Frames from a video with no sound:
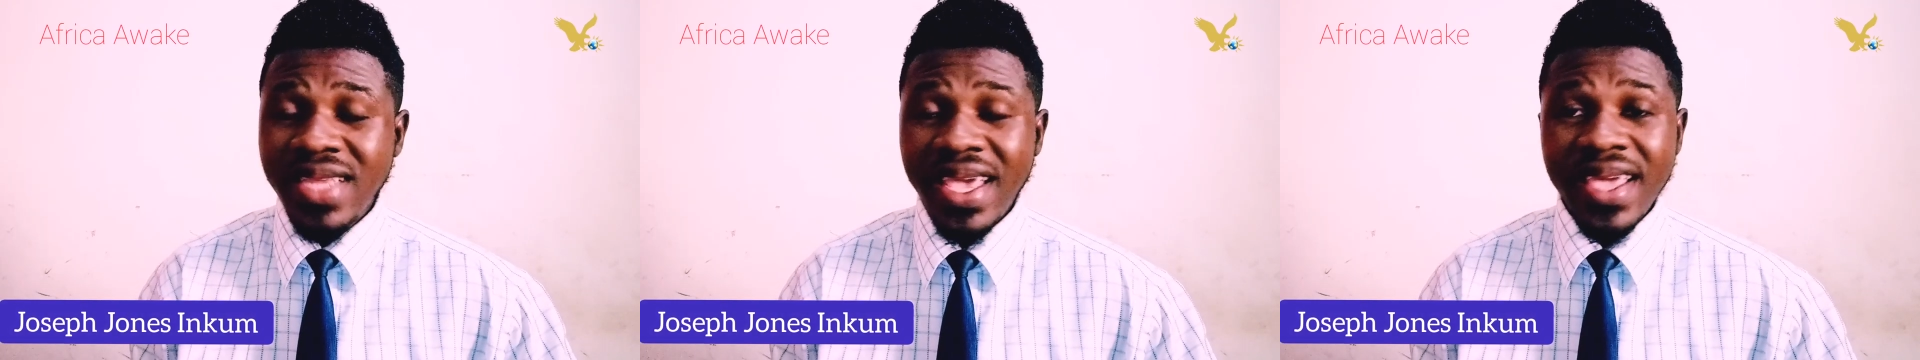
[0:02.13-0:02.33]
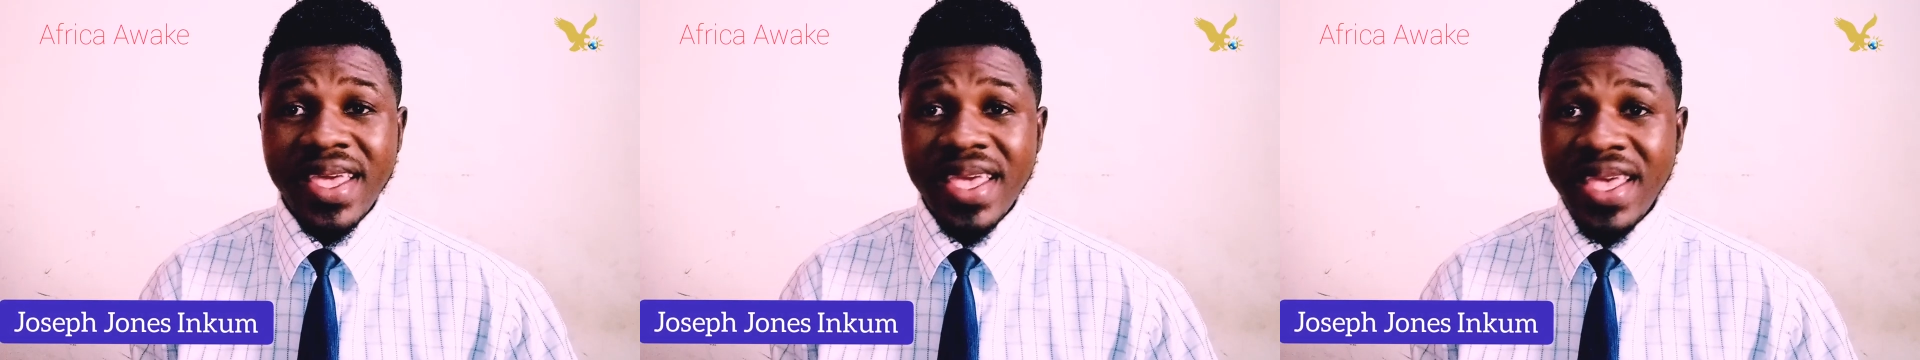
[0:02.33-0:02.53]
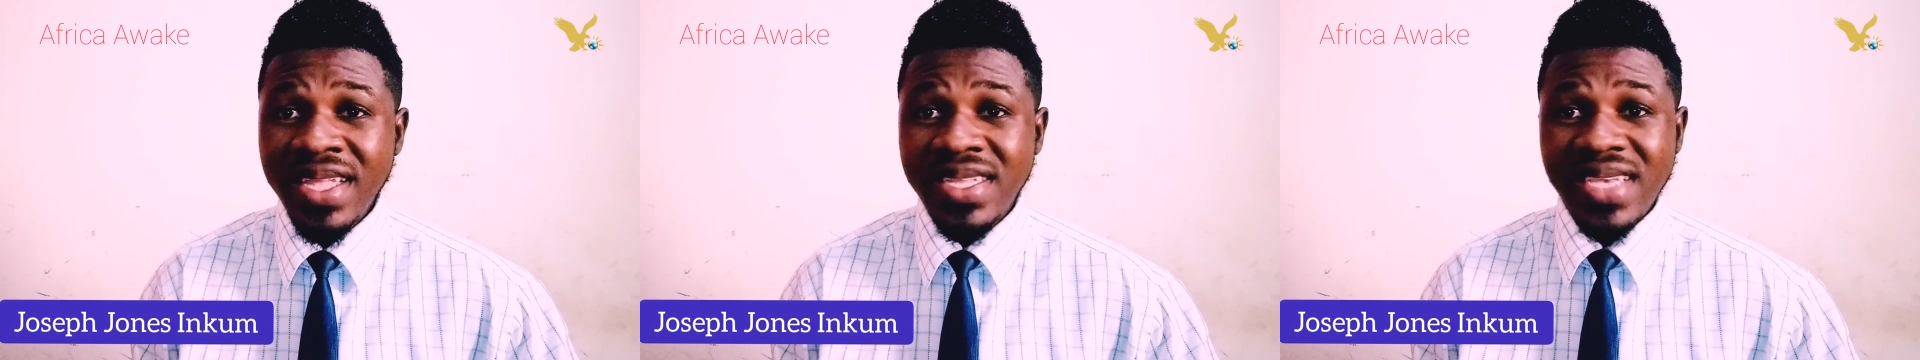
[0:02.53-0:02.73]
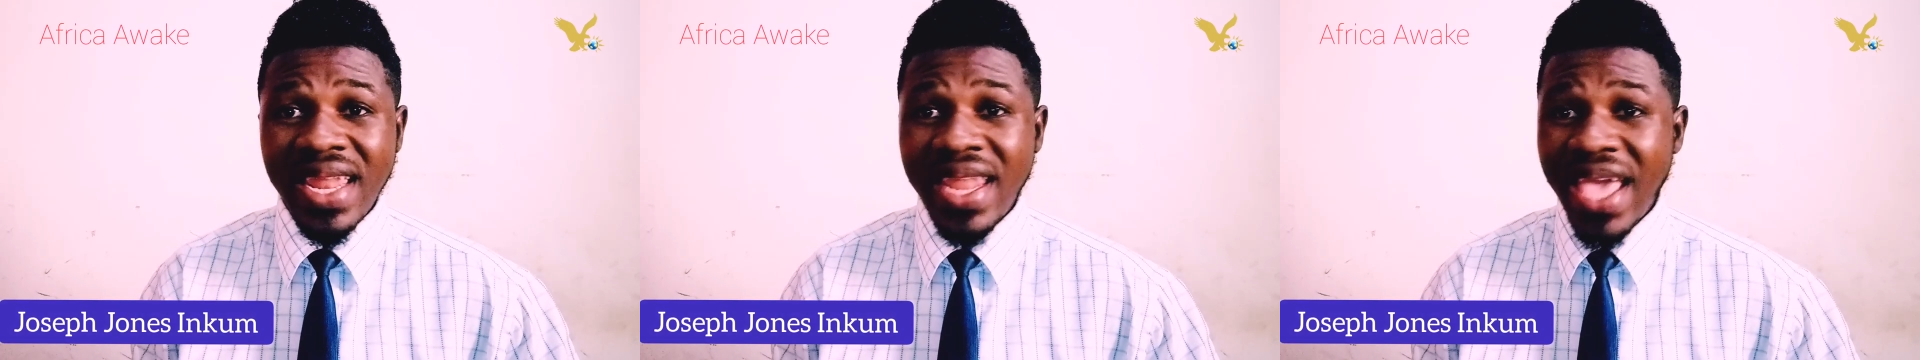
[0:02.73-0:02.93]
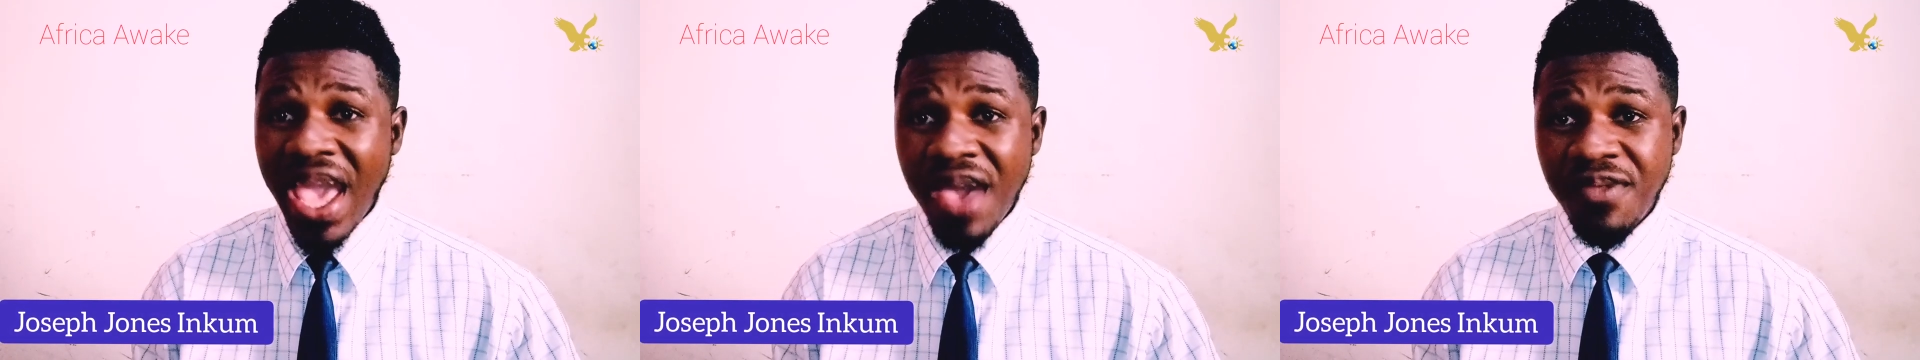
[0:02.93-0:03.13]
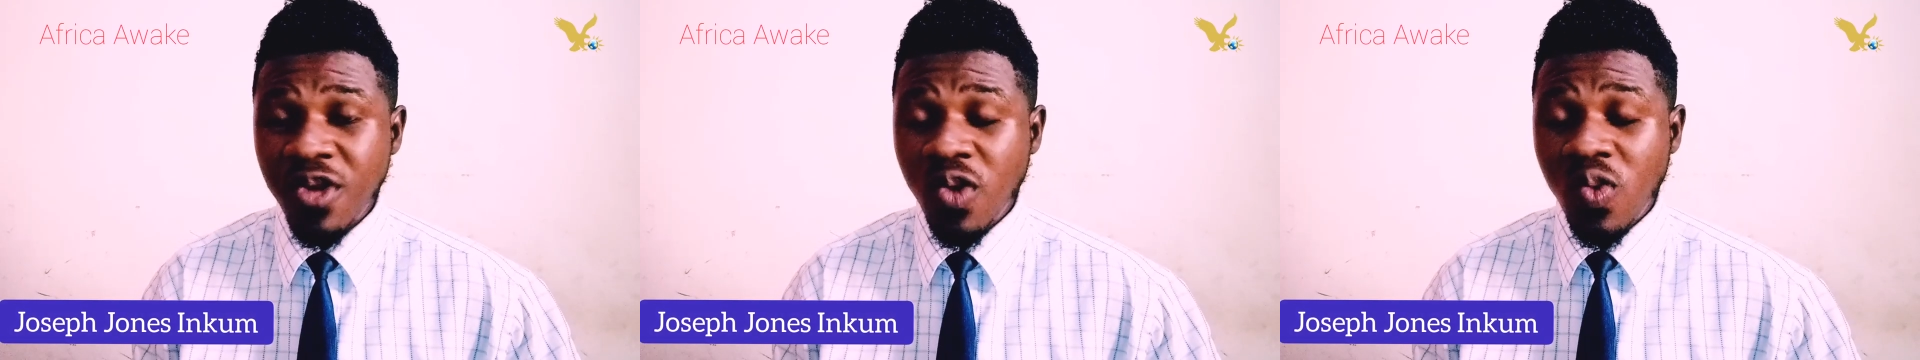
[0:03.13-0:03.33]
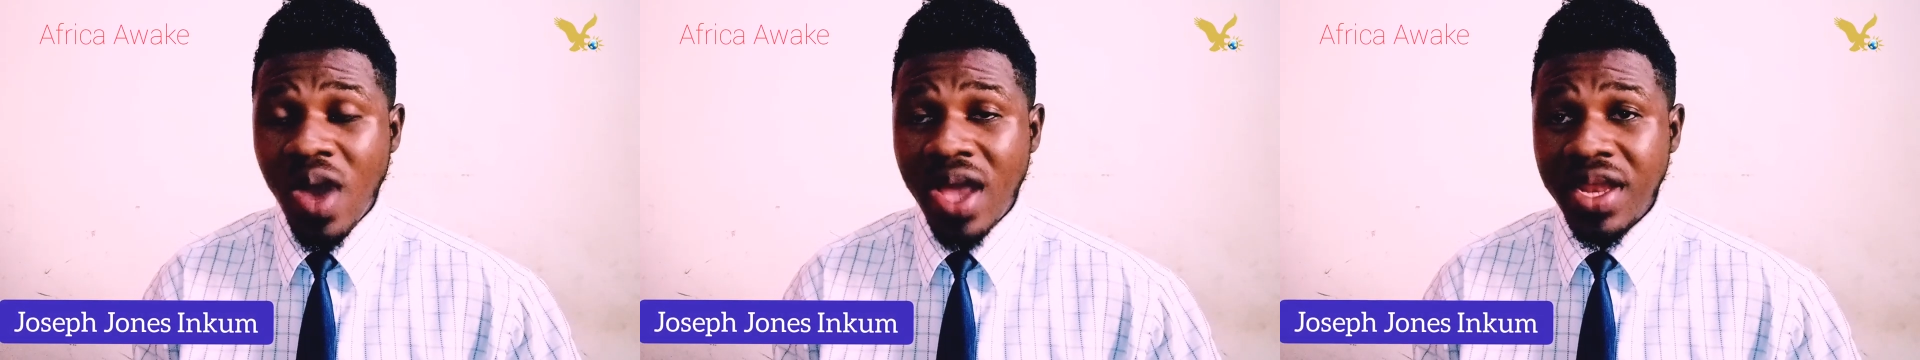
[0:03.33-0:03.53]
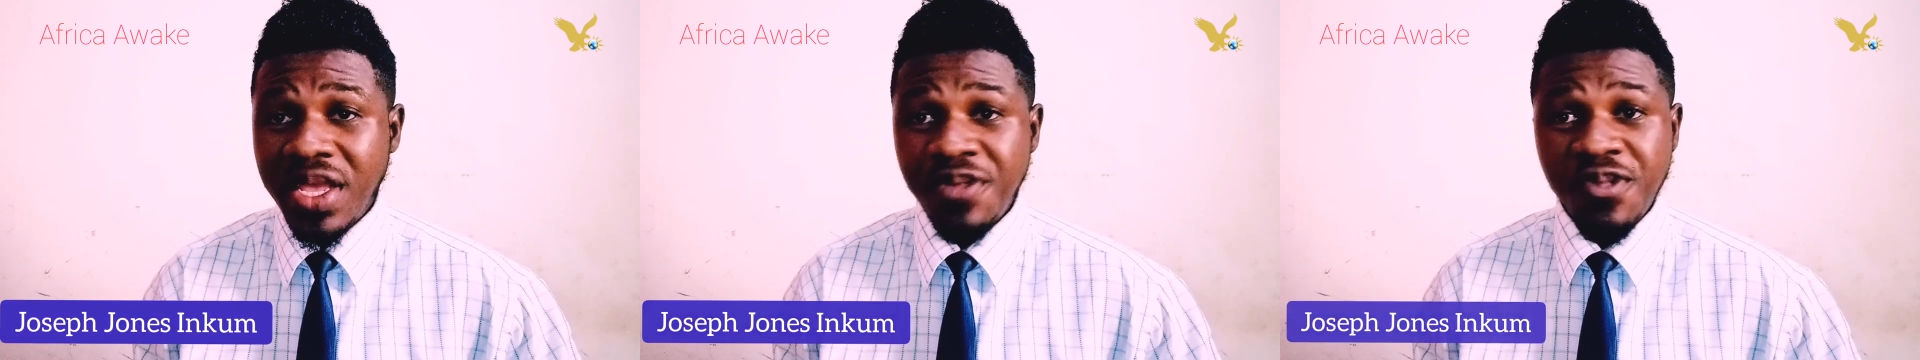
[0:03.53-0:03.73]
take each and everyone.